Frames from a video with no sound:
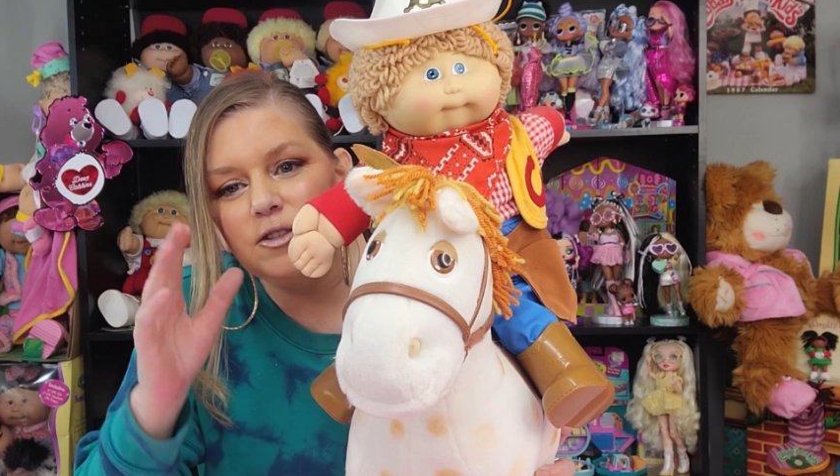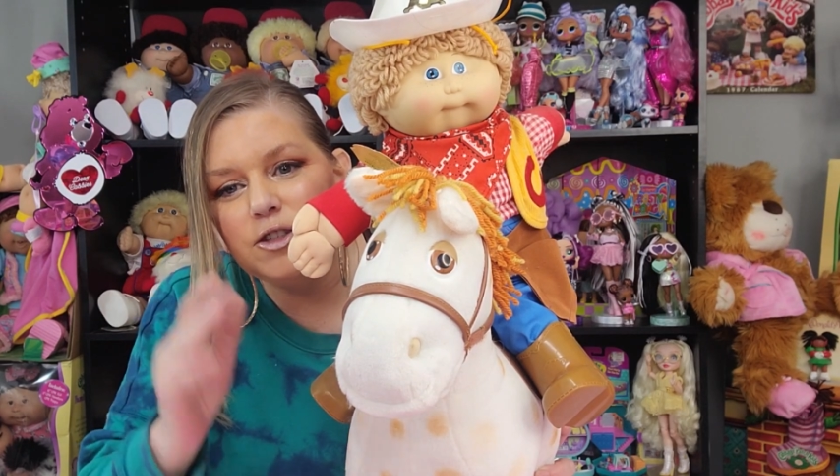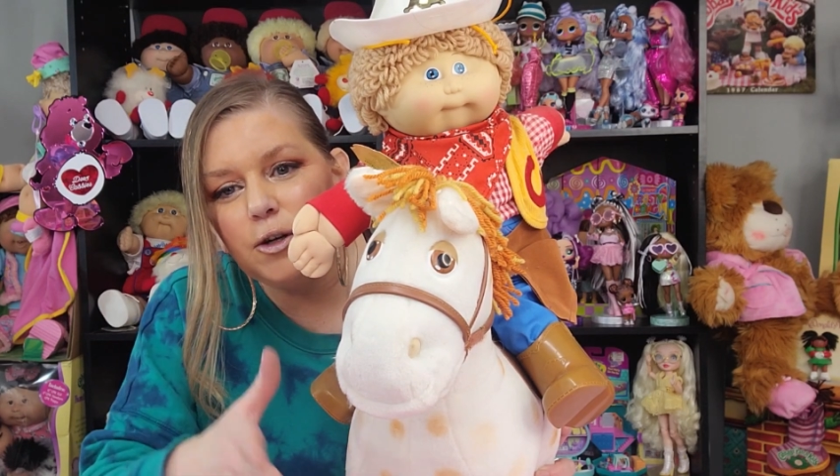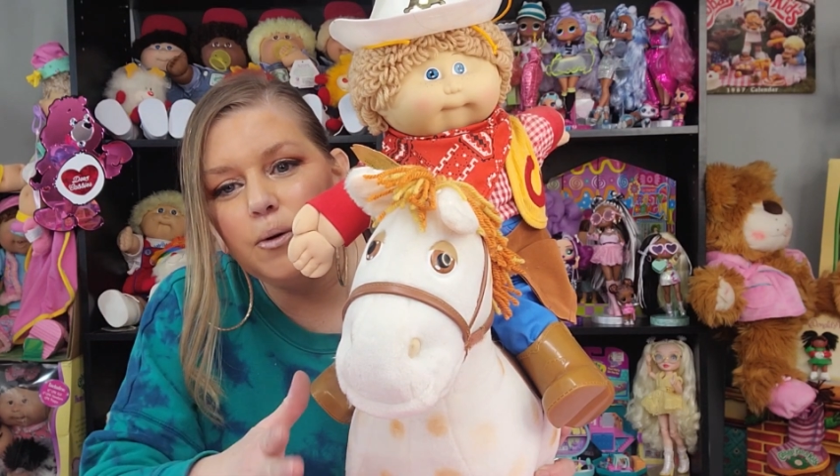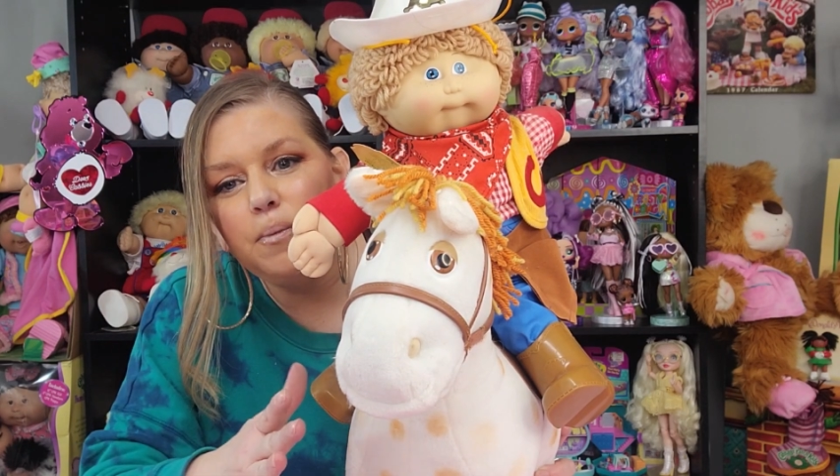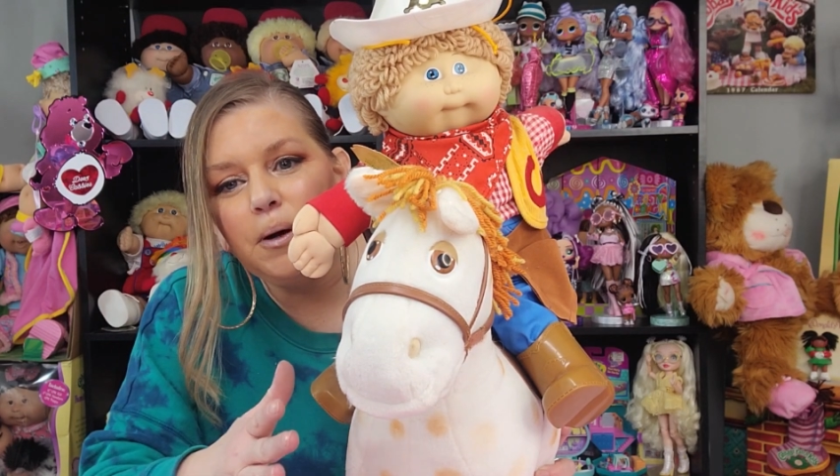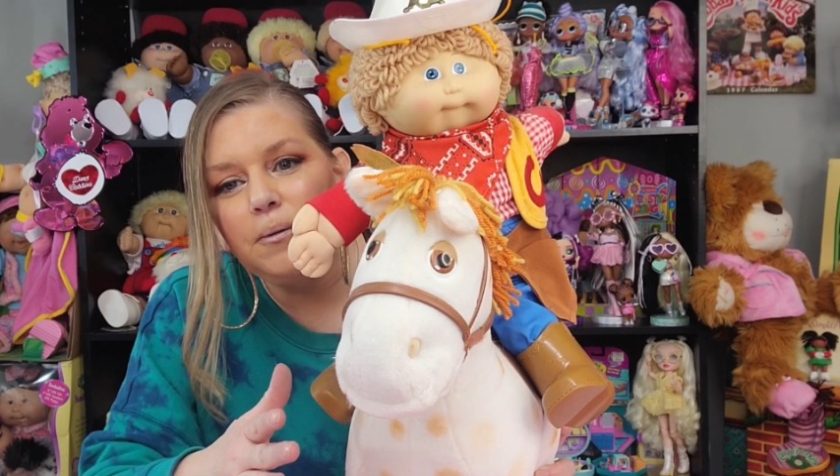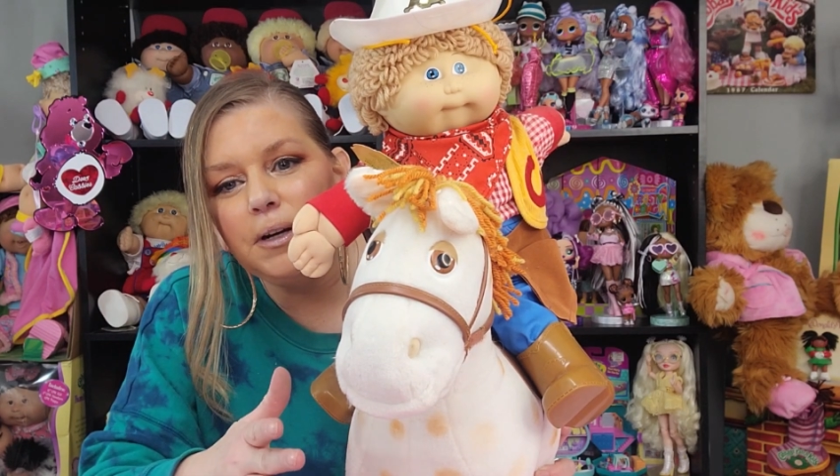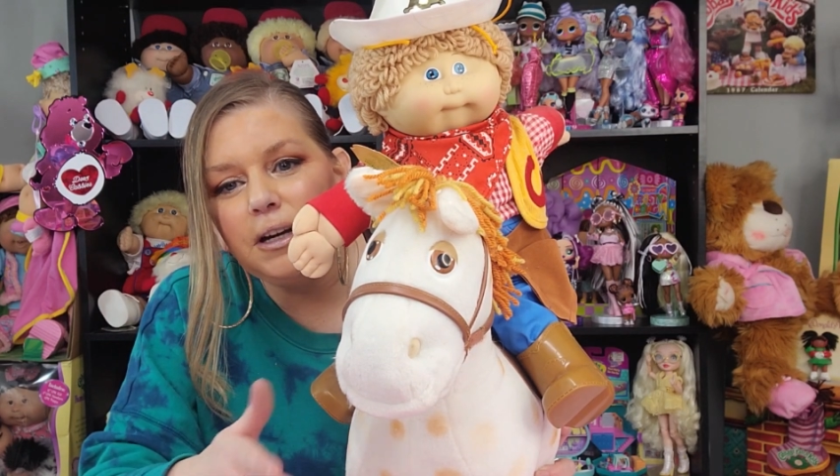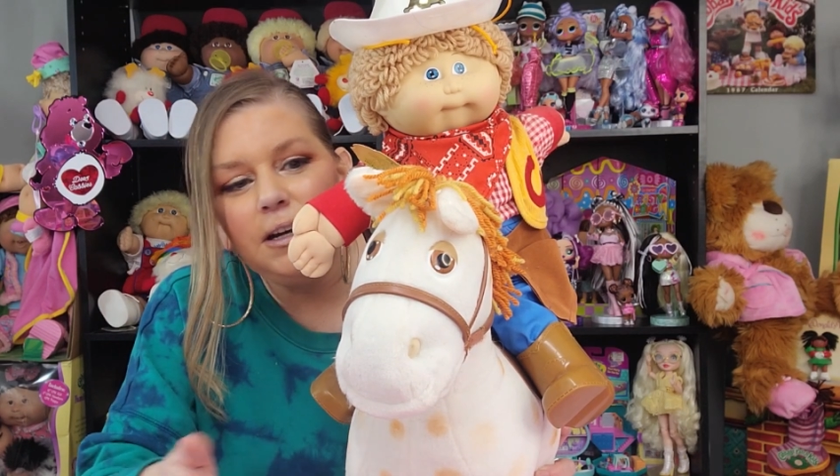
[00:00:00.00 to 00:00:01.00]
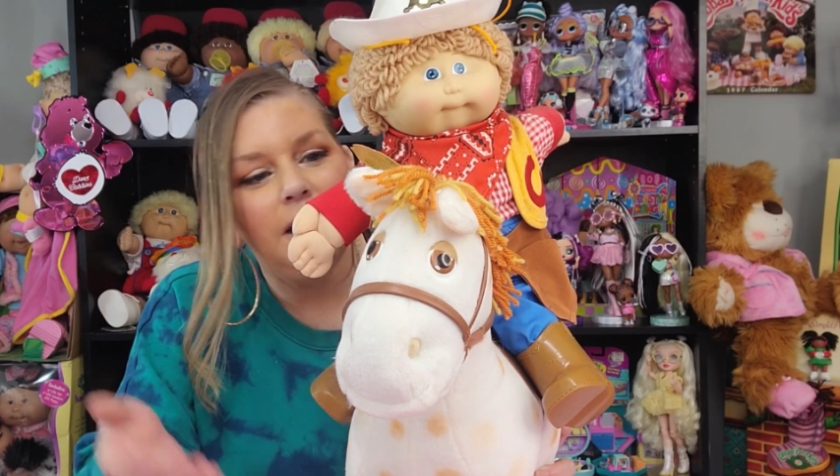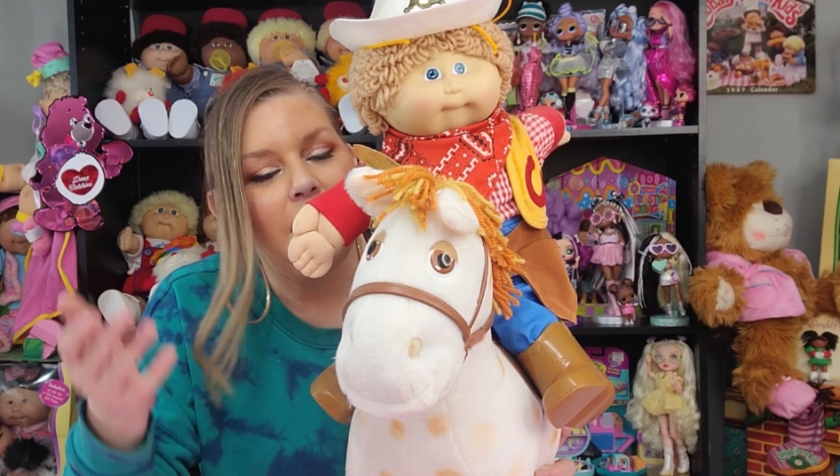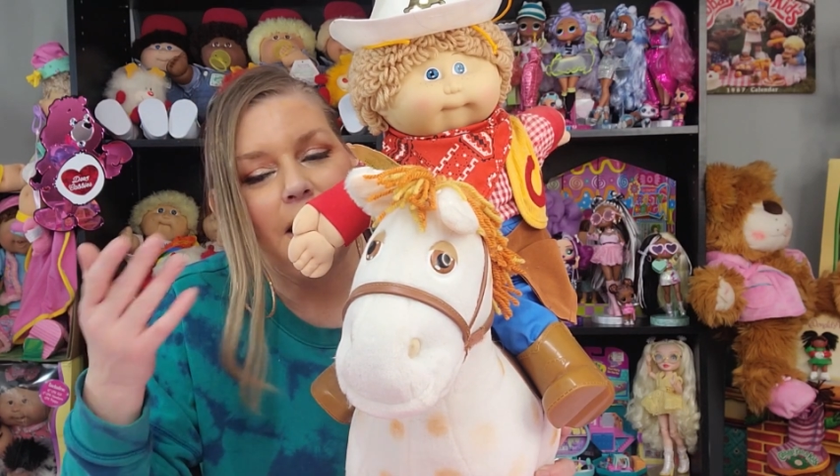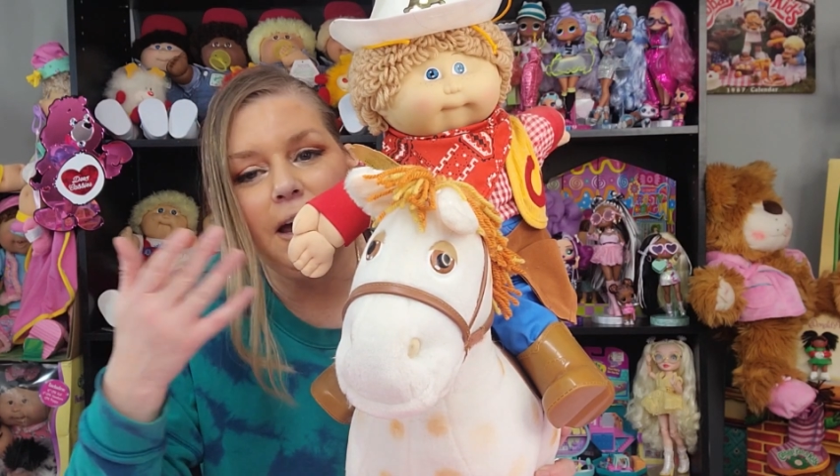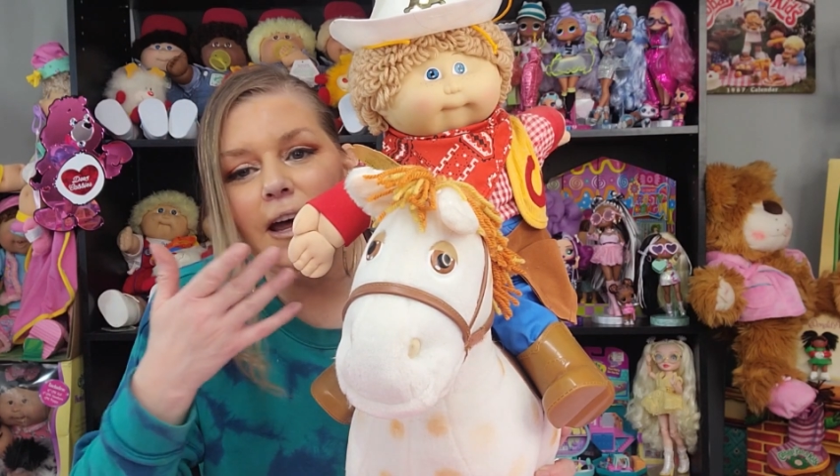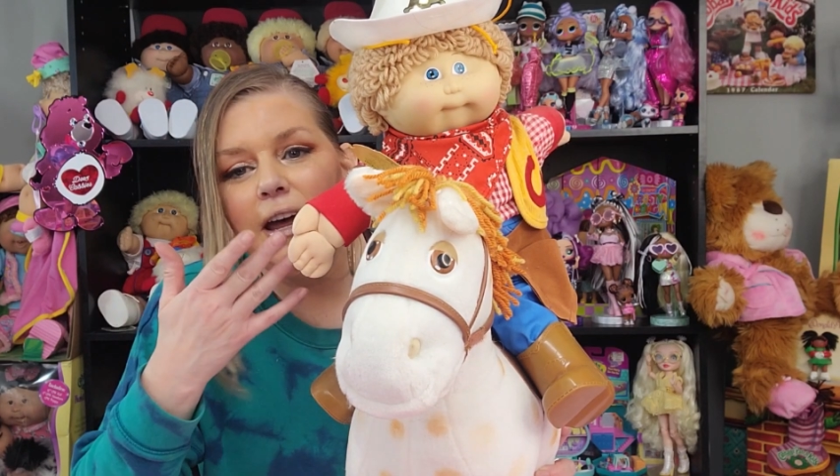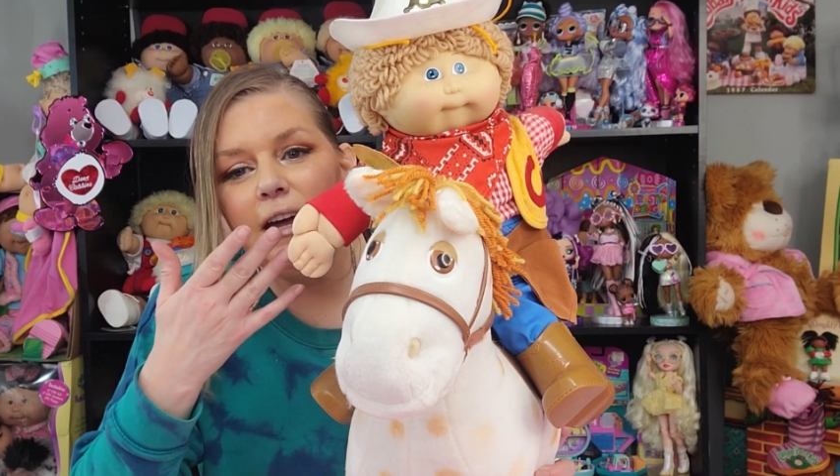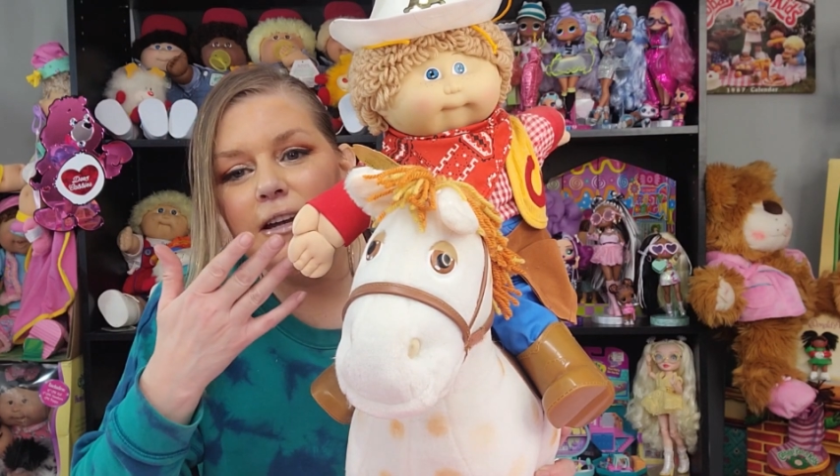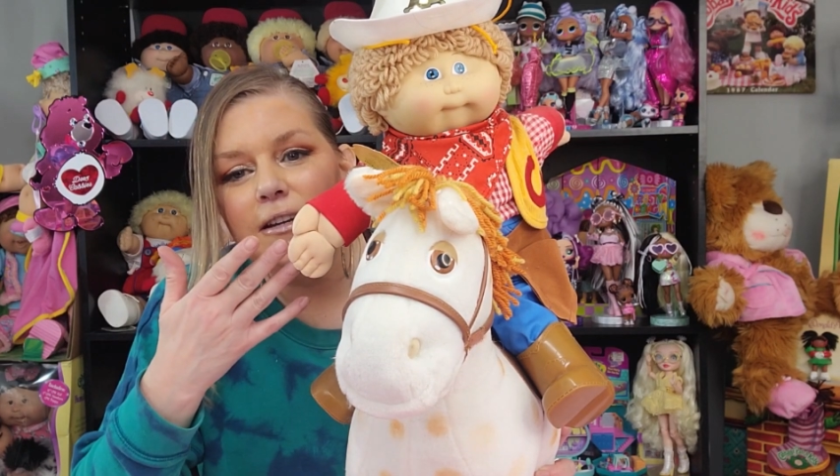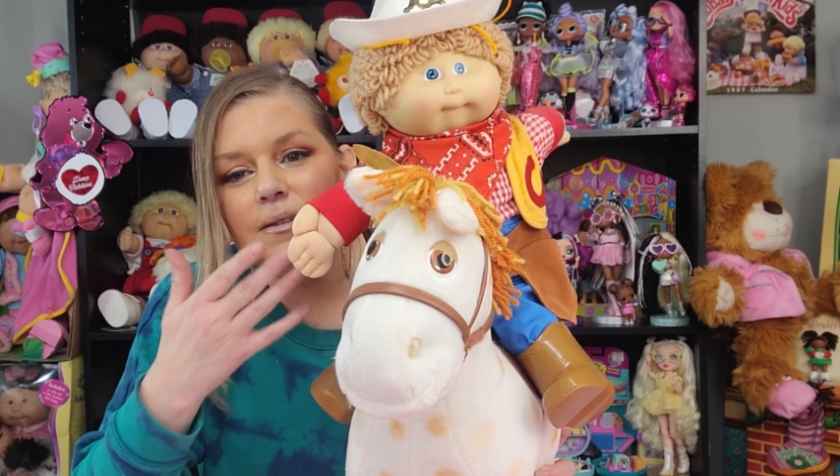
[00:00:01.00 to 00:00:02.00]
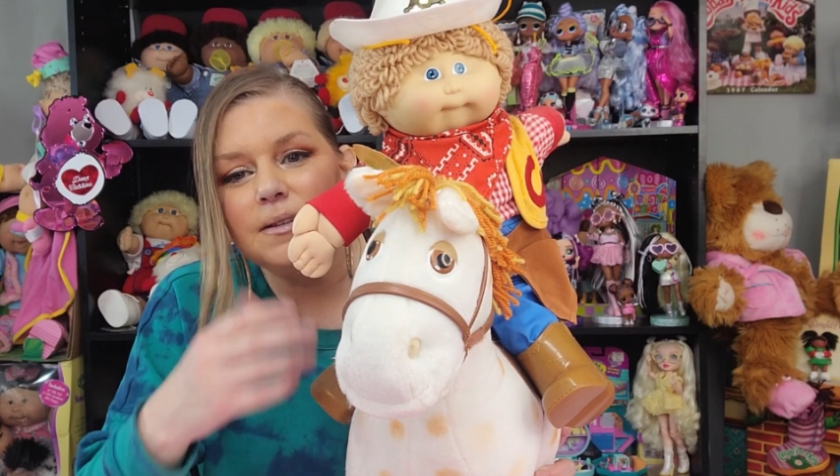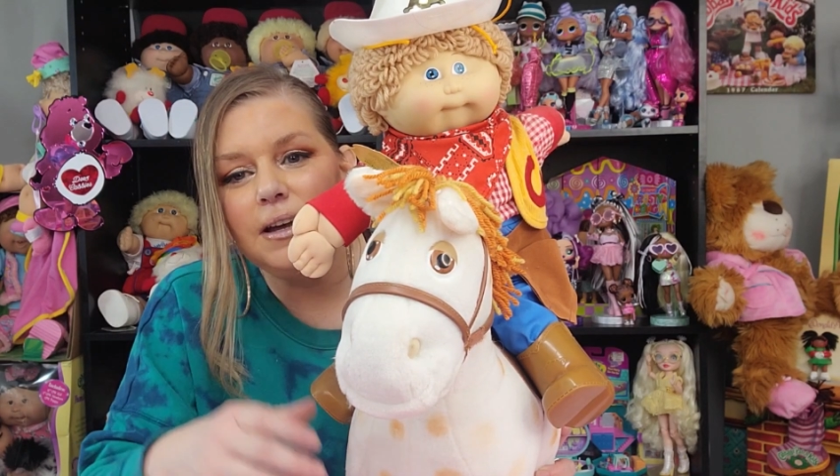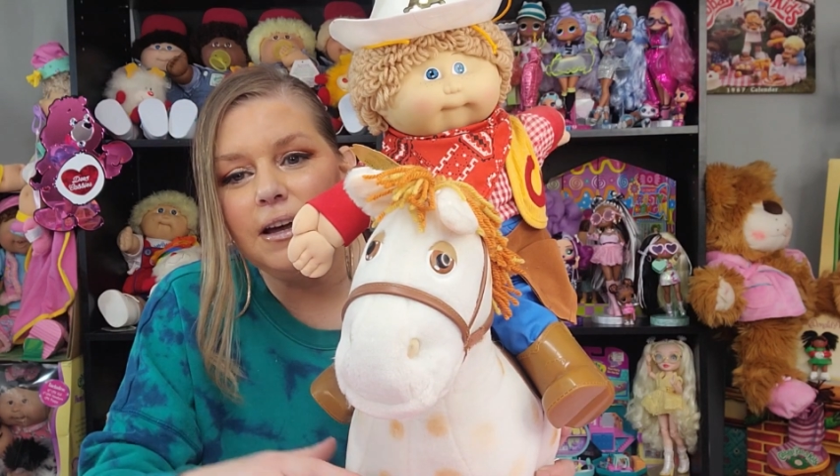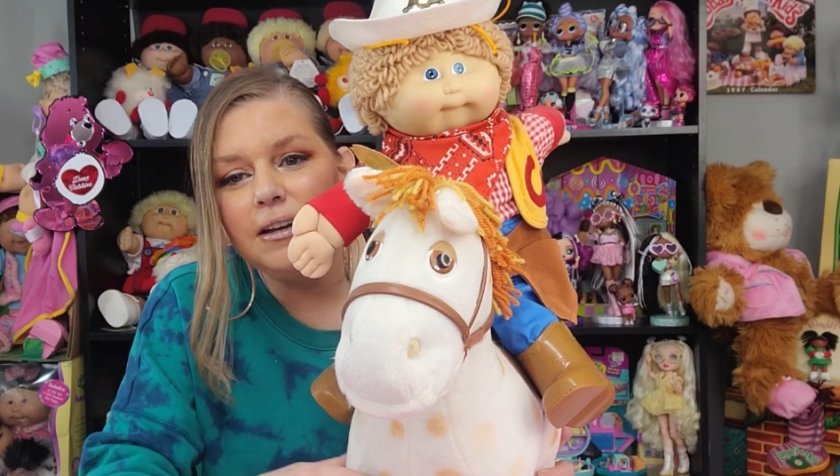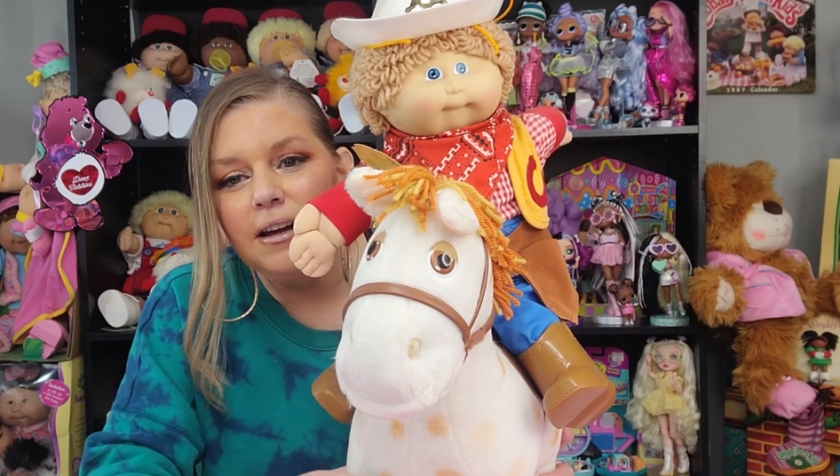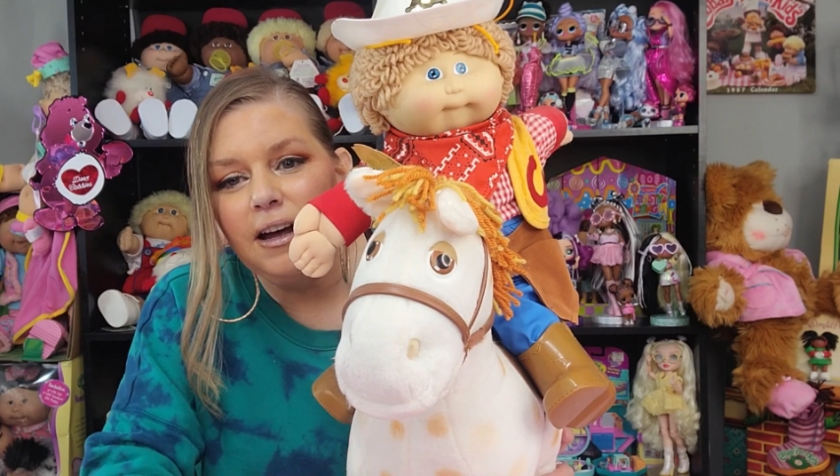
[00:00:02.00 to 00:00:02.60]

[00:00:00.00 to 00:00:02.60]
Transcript: show pony and his kid.